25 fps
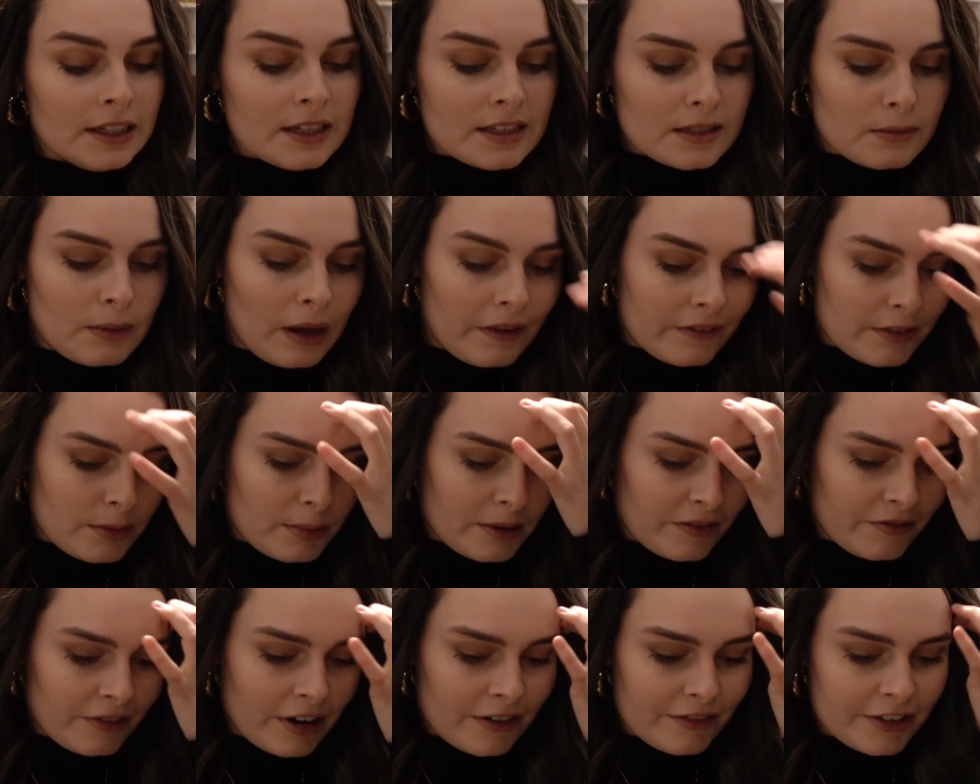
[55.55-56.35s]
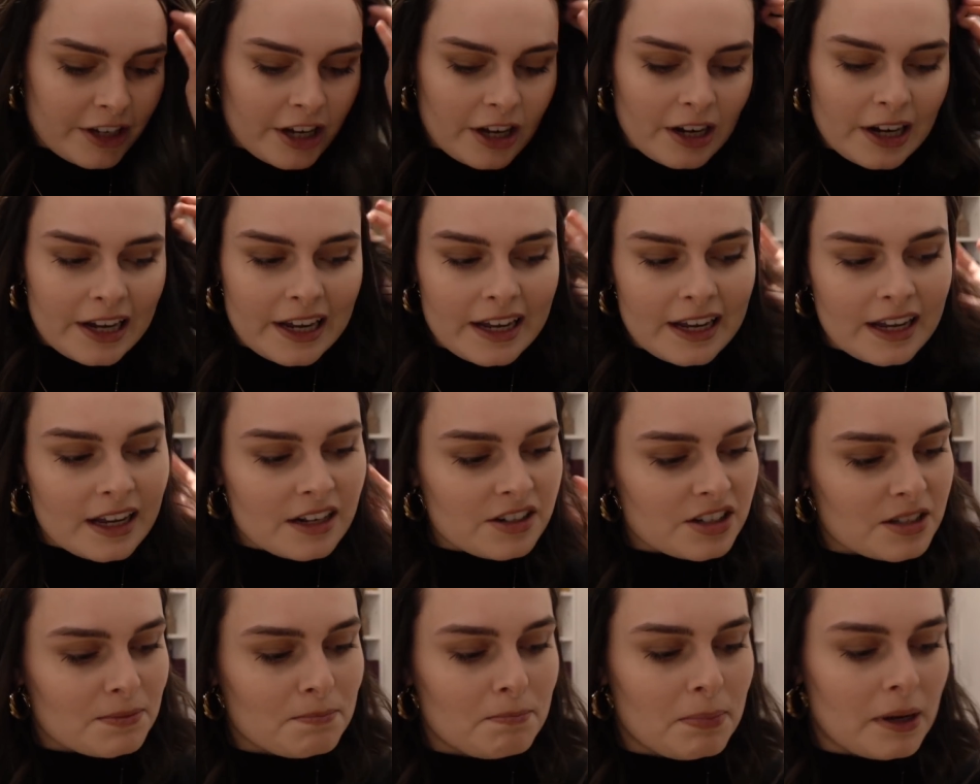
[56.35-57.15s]
So I'm having a bit of ravioli
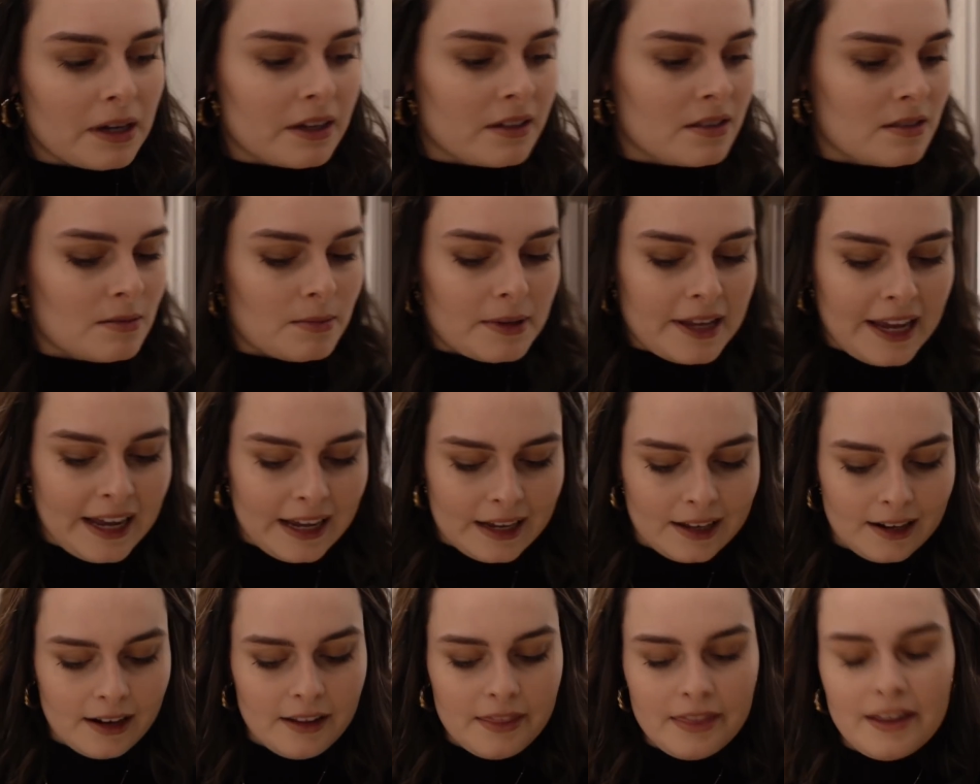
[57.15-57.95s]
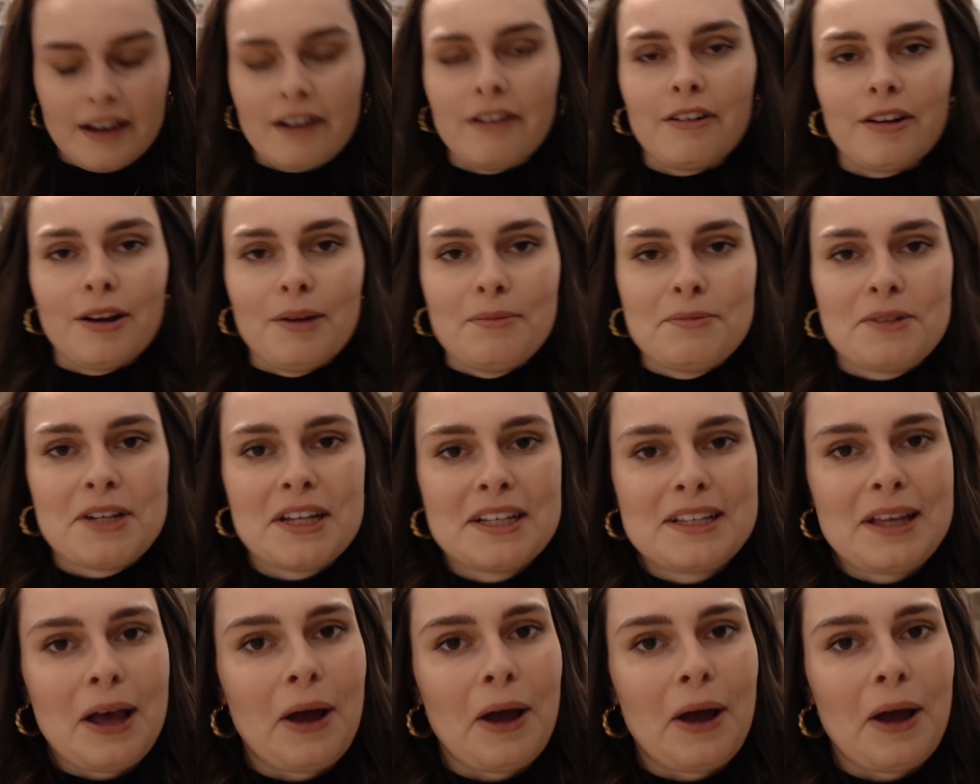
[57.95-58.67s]
and just bunging some kale in there and I'm just